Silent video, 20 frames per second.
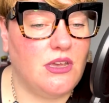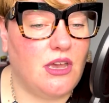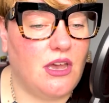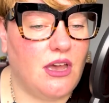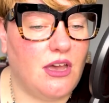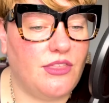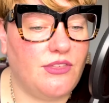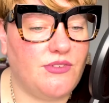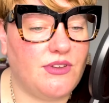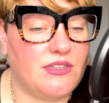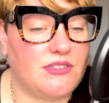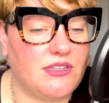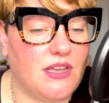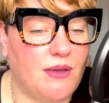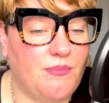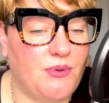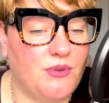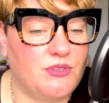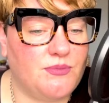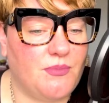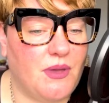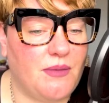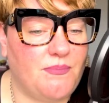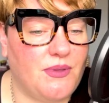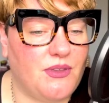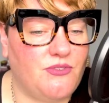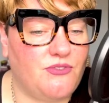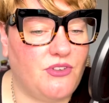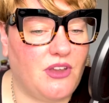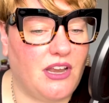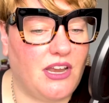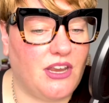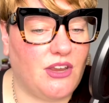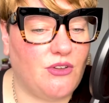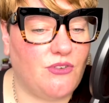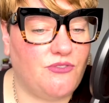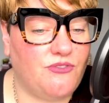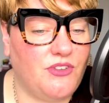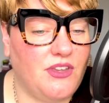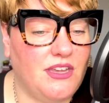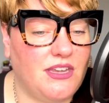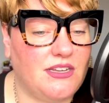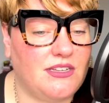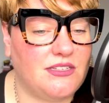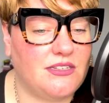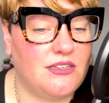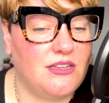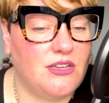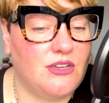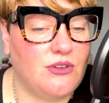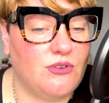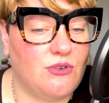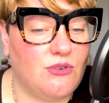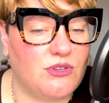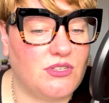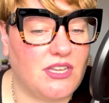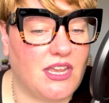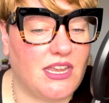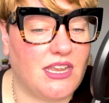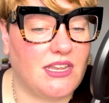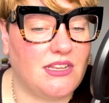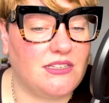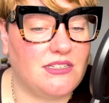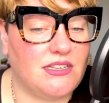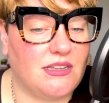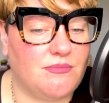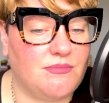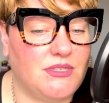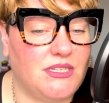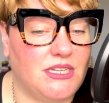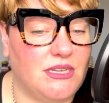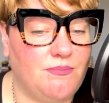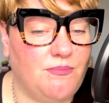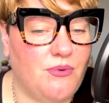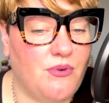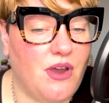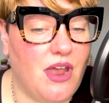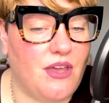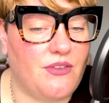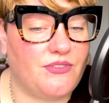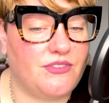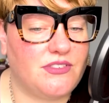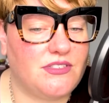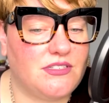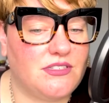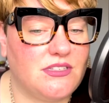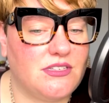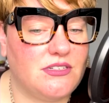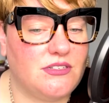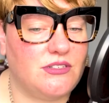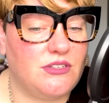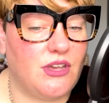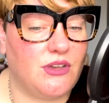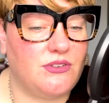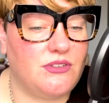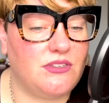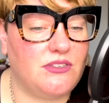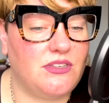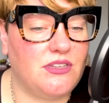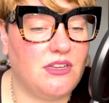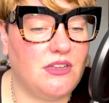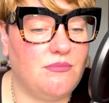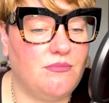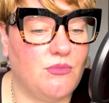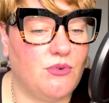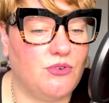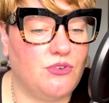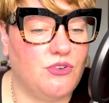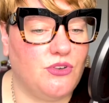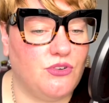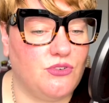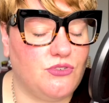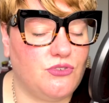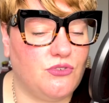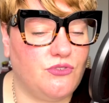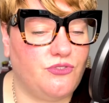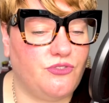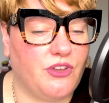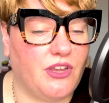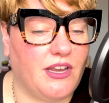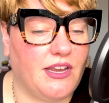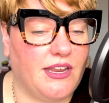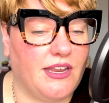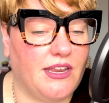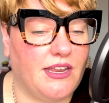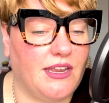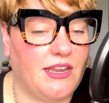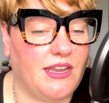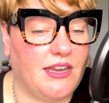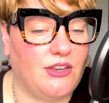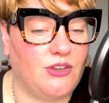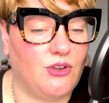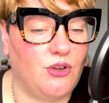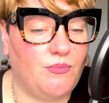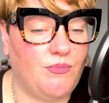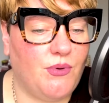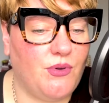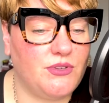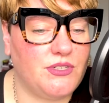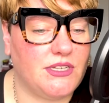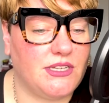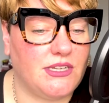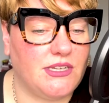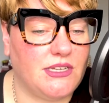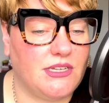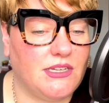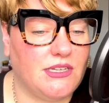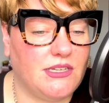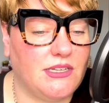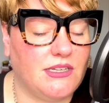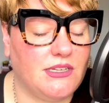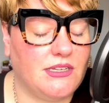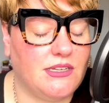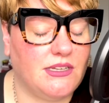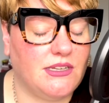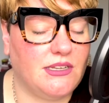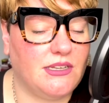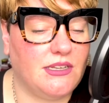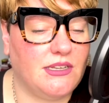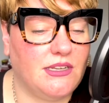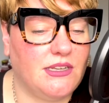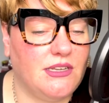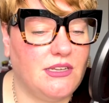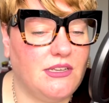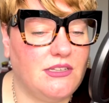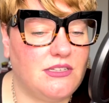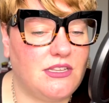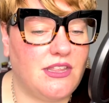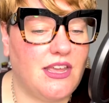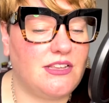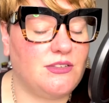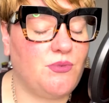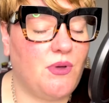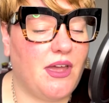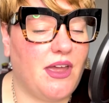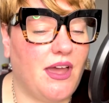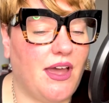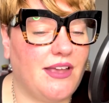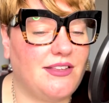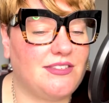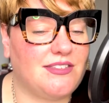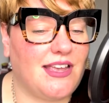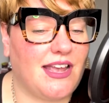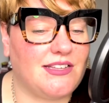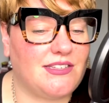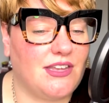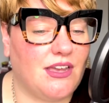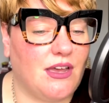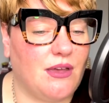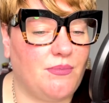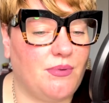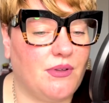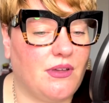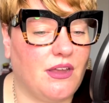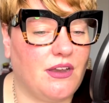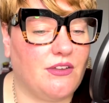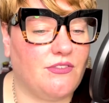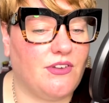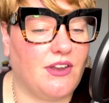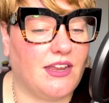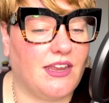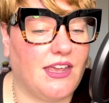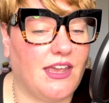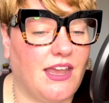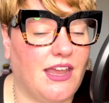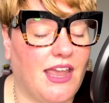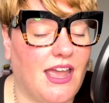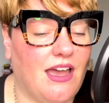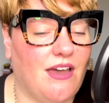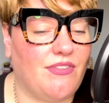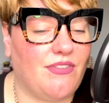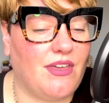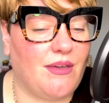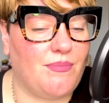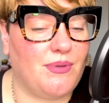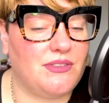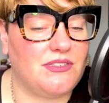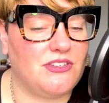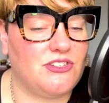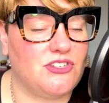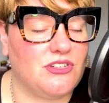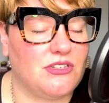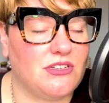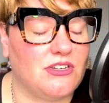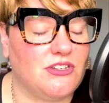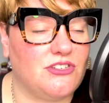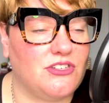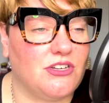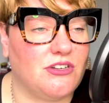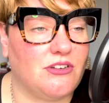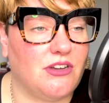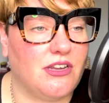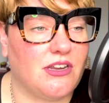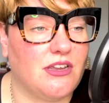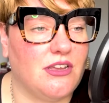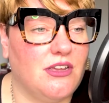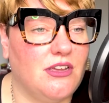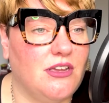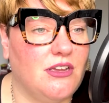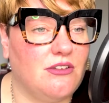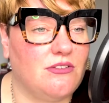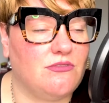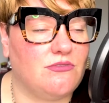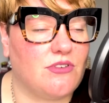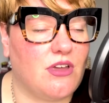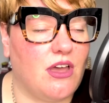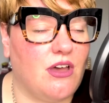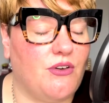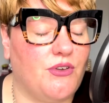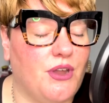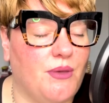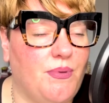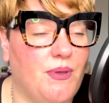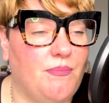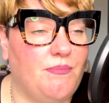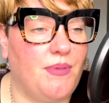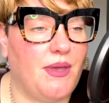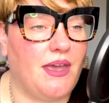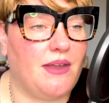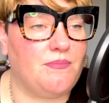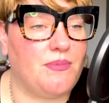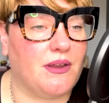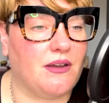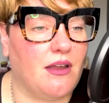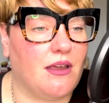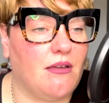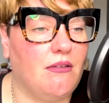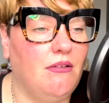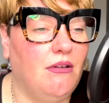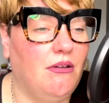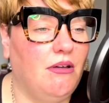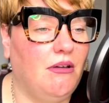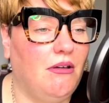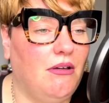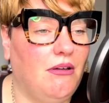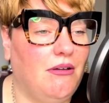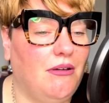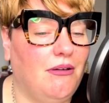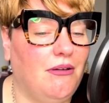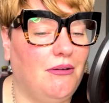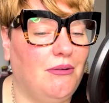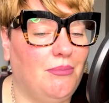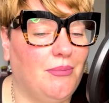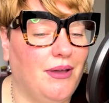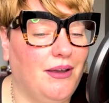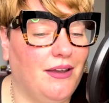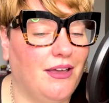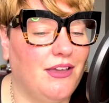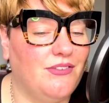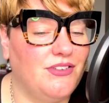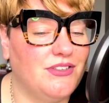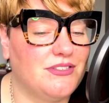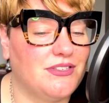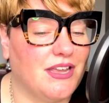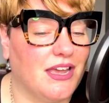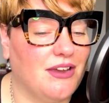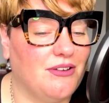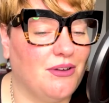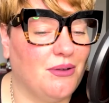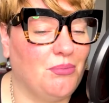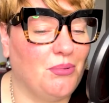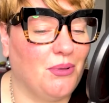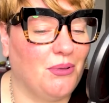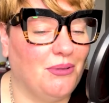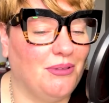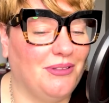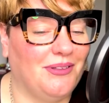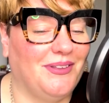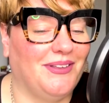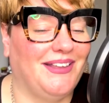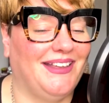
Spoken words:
Other examples might be feeling your feet or taking some deep breaths, noticing a more neutral feeling in your body. So that's why I sat up, kind of like getting out of that position, because, you know, like curled up in bed being like, my life is terrible.